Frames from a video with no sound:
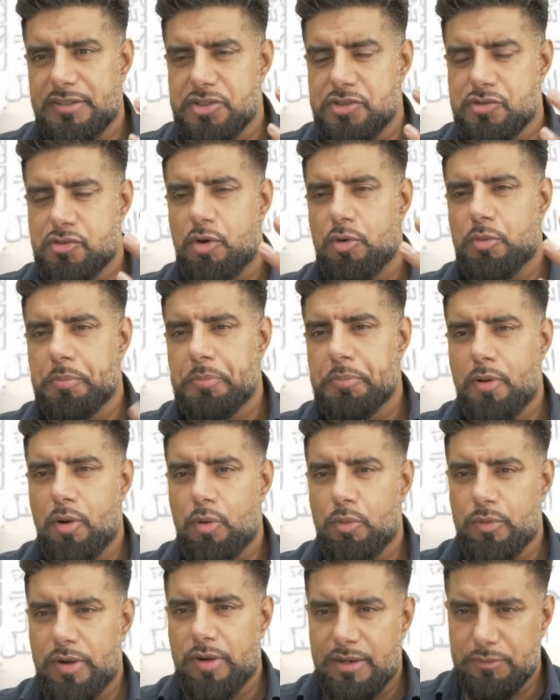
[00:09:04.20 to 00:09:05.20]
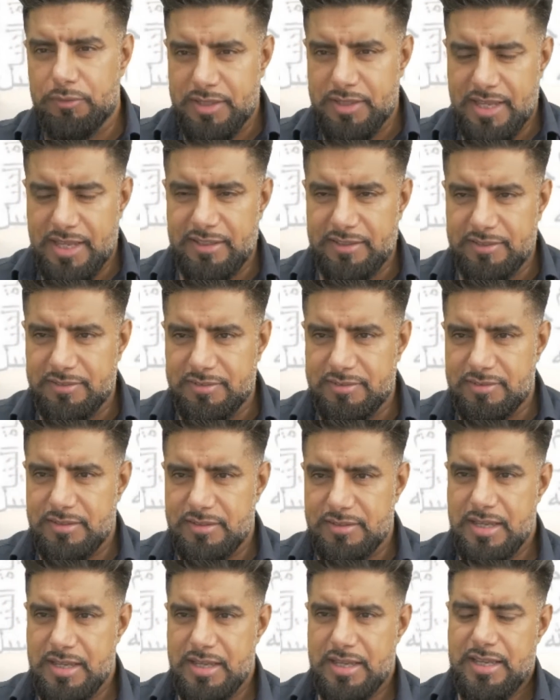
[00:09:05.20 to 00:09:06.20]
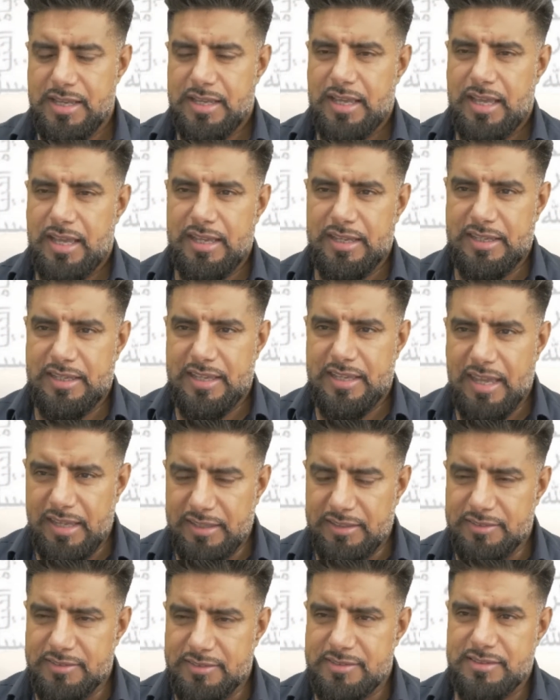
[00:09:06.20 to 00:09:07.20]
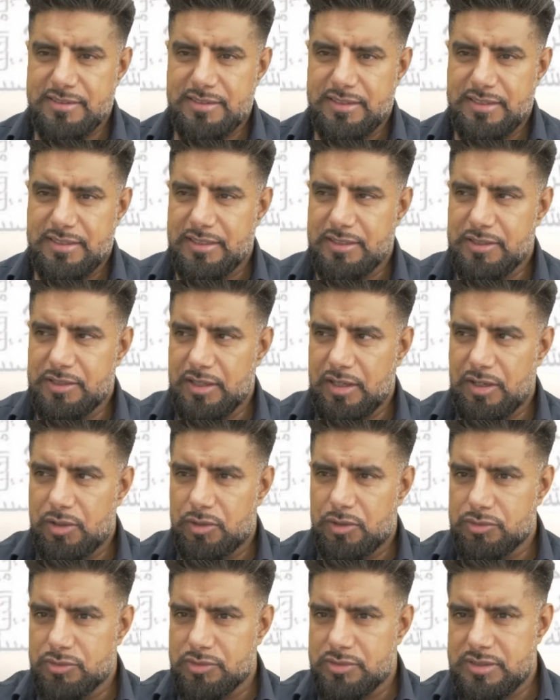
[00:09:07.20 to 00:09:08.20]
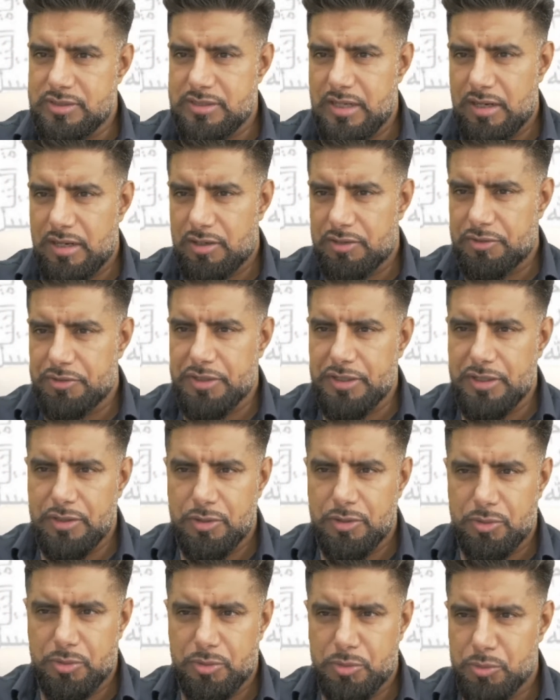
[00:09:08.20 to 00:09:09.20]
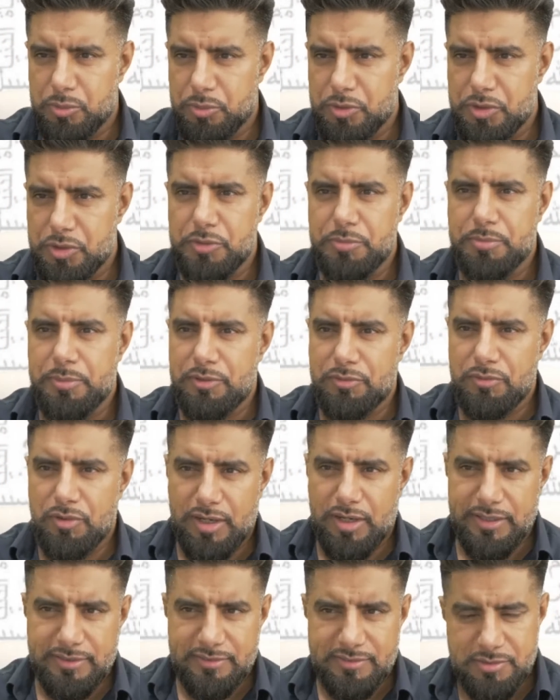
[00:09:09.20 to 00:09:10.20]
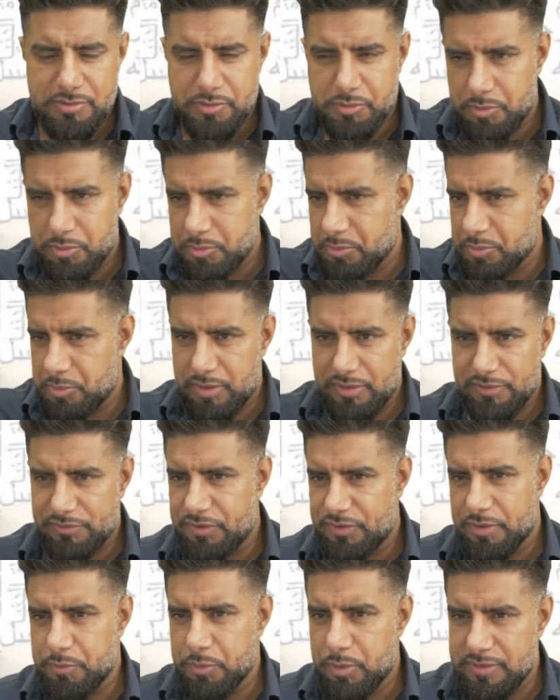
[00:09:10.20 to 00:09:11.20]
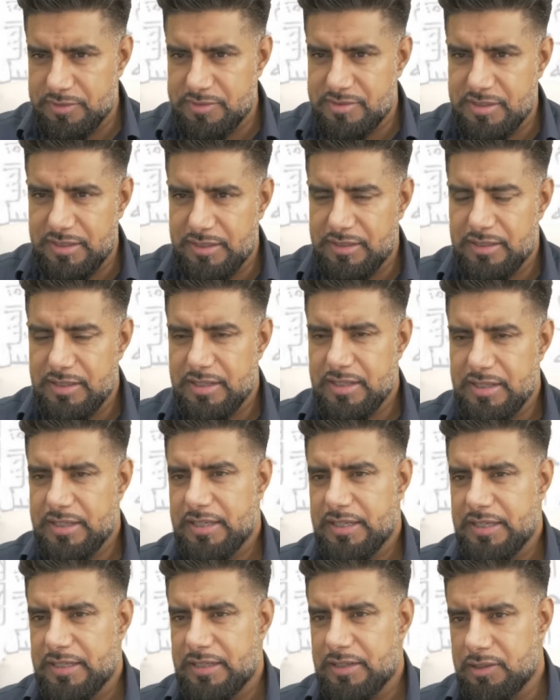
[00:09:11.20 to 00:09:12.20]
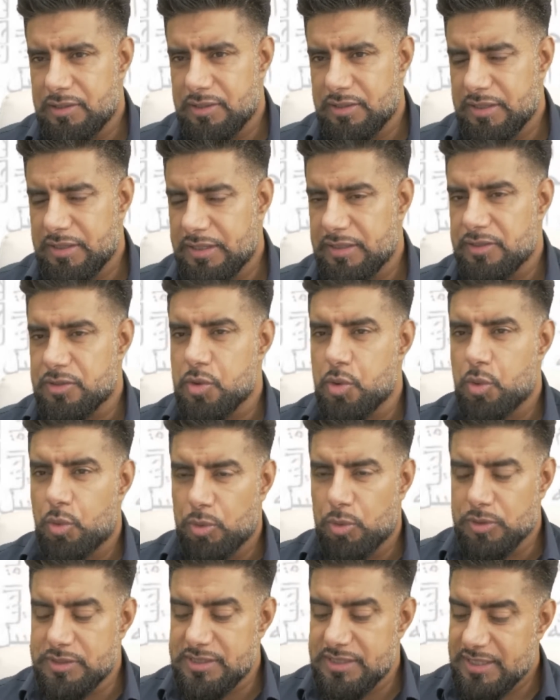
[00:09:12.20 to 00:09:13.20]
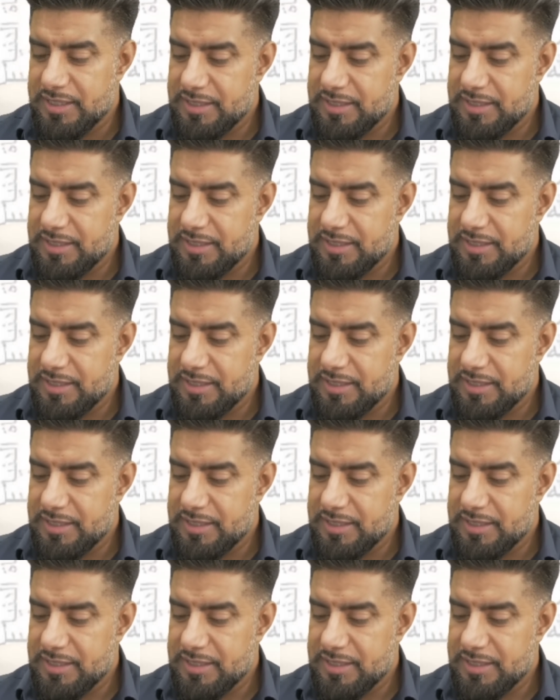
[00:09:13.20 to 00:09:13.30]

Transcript: stroke pronoun case against the Ontario human rights or whatever it was in court.